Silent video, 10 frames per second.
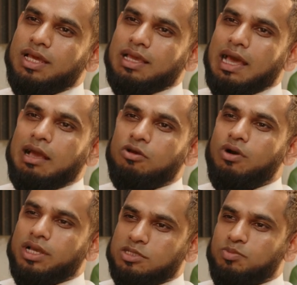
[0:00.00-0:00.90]
like i
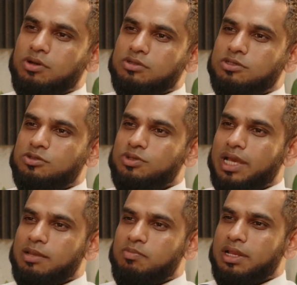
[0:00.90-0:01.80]
got exposed to
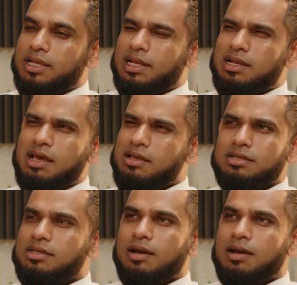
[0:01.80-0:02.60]
a plane and I,